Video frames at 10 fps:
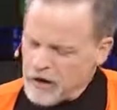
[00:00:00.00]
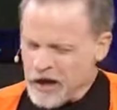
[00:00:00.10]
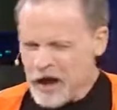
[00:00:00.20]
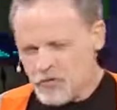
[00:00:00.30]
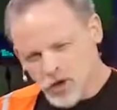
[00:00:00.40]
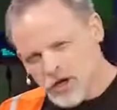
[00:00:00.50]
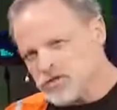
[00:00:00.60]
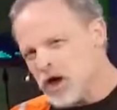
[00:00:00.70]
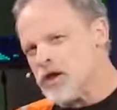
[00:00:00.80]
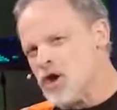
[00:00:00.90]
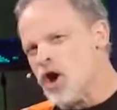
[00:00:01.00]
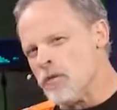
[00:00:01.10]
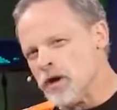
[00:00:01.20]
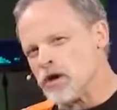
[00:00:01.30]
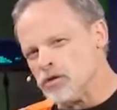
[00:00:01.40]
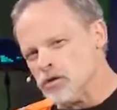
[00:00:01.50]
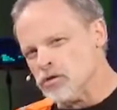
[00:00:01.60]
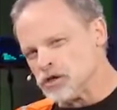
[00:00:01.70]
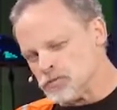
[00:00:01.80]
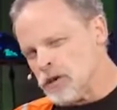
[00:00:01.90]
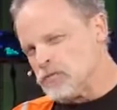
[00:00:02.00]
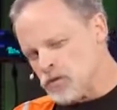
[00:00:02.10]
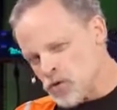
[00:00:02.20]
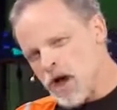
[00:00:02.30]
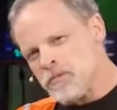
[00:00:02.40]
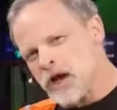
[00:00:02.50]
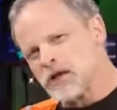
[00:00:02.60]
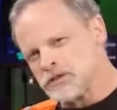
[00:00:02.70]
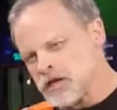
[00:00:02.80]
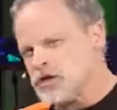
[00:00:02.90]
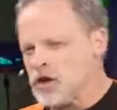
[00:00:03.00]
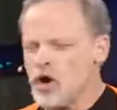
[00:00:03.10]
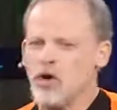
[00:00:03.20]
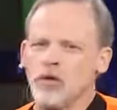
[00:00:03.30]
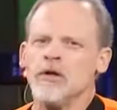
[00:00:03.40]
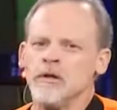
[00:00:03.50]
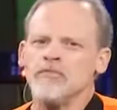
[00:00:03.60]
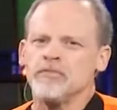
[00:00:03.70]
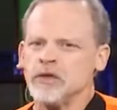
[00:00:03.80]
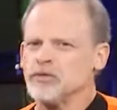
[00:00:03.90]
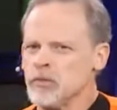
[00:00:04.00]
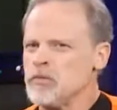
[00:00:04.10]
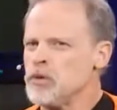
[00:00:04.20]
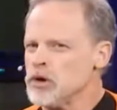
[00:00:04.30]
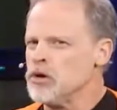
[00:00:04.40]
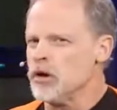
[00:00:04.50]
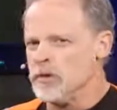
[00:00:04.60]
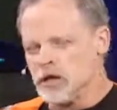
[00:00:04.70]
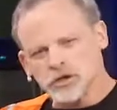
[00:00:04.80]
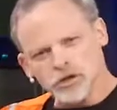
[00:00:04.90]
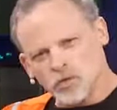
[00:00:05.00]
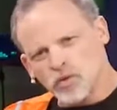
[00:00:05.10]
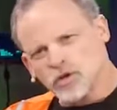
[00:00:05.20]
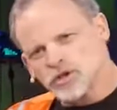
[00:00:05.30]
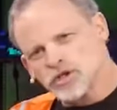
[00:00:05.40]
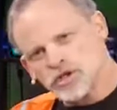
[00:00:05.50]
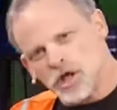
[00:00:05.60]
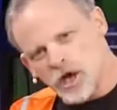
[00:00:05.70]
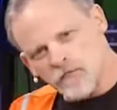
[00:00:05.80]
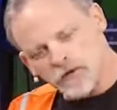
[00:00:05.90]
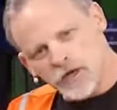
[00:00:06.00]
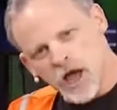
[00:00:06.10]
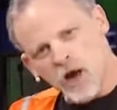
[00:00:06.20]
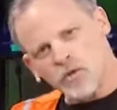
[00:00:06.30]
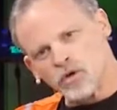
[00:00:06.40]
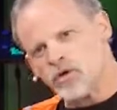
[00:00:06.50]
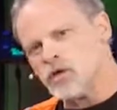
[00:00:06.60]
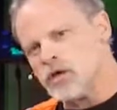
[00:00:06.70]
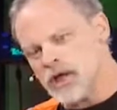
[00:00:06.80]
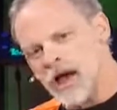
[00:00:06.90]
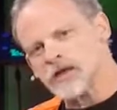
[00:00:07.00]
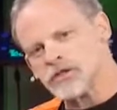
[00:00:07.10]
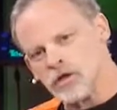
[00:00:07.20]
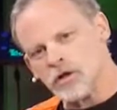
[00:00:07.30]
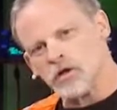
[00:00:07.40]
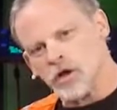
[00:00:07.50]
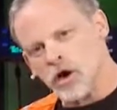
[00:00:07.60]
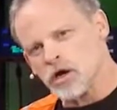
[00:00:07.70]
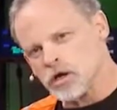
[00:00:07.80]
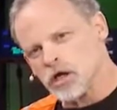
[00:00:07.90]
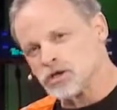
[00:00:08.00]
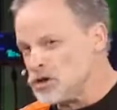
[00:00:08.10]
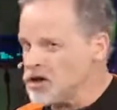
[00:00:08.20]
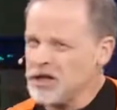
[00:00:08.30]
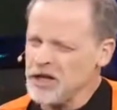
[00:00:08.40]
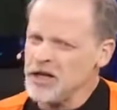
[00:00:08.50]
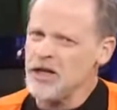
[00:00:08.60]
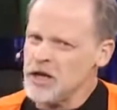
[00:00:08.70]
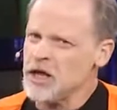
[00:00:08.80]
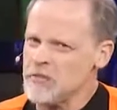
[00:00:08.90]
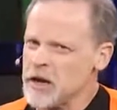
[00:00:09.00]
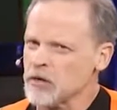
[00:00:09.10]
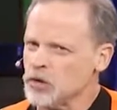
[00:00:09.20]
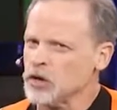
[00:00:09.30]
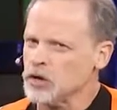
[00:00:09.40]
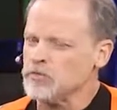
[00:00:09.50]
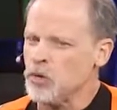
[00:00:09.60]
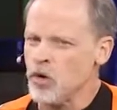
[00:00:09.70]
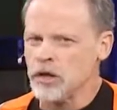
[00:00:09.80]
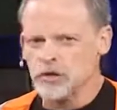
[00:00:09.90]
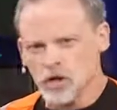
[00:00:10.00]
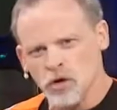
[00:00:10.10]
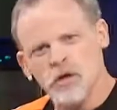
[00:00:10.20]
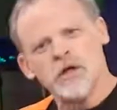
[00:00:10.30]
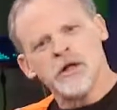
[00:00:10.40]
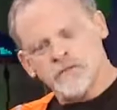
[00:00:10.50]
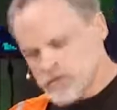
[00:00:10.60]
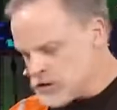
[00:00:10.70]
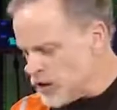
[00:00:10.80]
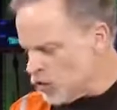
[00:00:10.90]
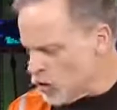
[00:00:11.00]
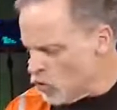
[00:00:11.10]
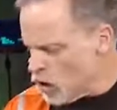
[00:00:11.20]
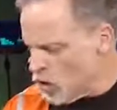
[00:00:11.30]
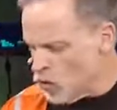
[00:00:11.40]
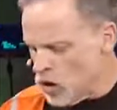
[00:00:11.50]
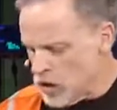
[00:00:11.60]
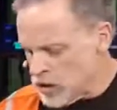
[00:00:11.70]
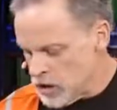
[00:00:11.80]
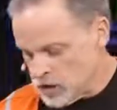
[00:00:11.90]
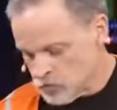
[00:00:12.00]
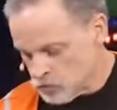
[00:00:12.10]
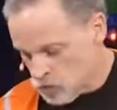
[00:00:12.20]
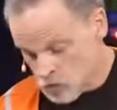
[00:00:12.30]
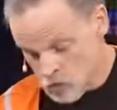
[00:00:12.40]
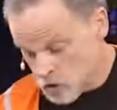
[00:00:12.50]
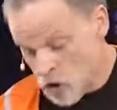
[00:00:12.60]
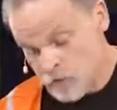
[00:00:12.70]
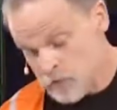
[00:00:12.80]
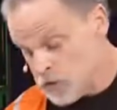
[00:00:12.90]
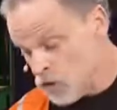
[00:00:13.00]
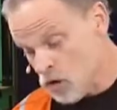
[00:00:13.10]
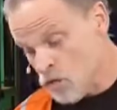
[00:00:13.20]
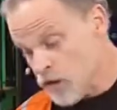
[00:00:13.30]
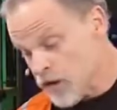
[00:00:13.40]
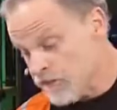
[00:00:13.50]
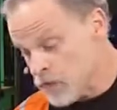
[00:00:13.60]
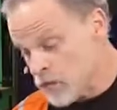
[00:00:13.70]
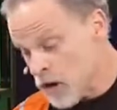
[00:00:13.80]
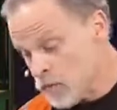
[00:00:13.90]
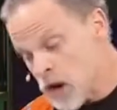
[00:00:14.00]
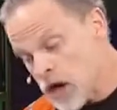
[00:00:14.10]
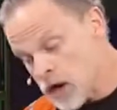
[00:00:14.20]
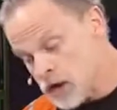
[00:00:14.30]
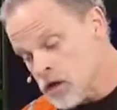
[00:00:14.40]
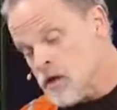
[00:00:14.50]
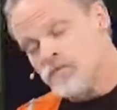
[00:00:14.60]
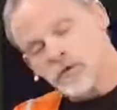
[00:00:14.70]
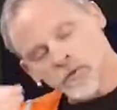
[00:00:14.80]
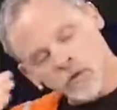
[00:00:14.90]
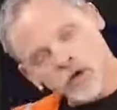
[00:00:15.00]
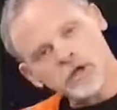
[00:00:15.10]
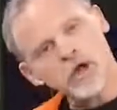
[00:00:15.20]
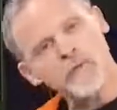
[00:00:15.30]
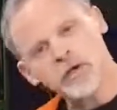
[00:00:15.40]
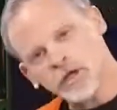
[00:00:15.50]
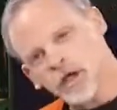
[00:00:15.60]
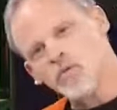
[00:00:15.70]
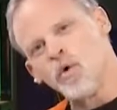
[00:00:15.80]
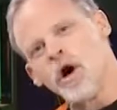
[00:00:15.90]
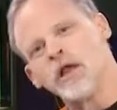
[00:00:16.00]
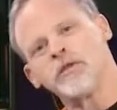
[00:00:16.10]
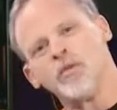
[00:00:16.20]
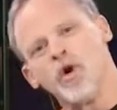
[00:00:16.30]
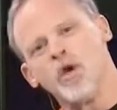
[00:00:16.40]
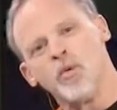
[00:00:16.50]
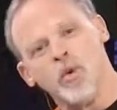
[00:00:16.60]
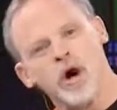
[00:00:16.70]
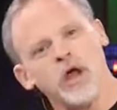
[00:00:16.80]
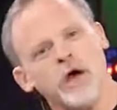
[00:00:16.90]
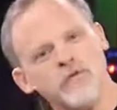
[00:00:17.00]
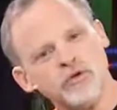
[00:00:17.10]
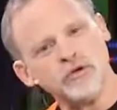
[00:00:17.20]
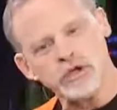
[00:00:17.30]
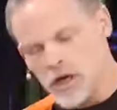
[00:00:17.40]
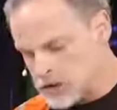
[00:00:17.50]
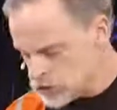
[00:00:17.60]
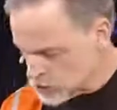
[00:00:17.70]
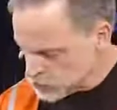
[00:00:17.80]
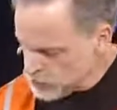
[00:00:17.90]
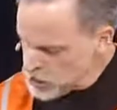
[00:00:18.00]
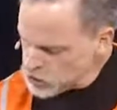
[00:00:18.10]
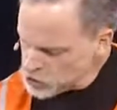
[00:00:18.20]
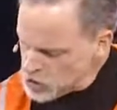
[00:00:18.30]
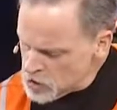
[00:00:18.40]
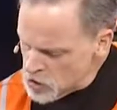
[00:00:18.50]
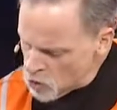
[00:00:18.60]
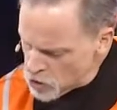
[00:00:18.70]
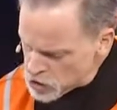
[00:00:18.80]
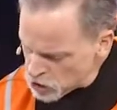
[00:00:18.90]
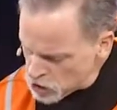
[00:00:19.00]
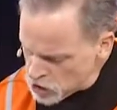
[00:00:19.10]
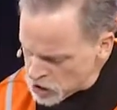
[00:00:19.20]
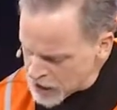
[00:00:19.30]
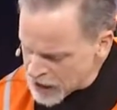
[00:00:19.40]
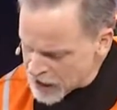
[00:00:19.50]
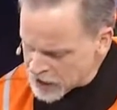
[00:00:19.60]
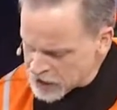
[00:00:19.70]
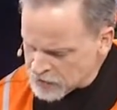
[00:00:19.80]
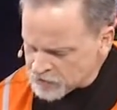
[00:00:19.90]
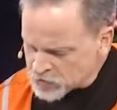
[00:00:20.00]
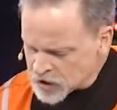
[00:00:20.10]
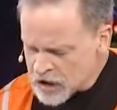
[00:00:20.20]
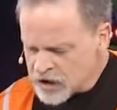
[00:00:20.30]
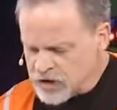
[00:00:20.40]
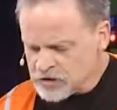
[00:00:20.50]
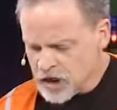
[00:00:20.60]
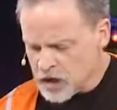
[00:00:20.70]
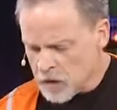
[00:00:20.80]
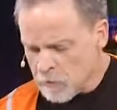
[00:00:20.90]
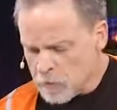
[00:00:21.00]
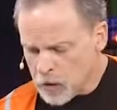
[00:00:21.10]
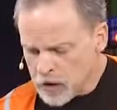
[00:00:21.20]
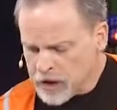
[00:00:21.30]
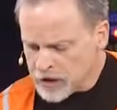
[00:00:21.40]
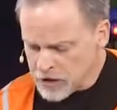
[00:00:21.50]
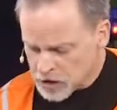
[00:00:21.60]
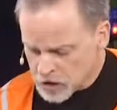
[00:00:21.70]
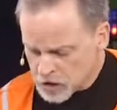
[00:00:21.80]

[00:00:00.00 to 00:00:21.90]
I really thought, no, I'm not going to do this, but Rob kind of said, you know, this would be pretty good because it's a real shift in how we're doing the data center and the architecture, and then he did make a really good point. So this Networking 101 will hopefully be the only one that ever be about product, but I'm going to tell you what the 101 of UCS is, because when you're looking at it, it is a completely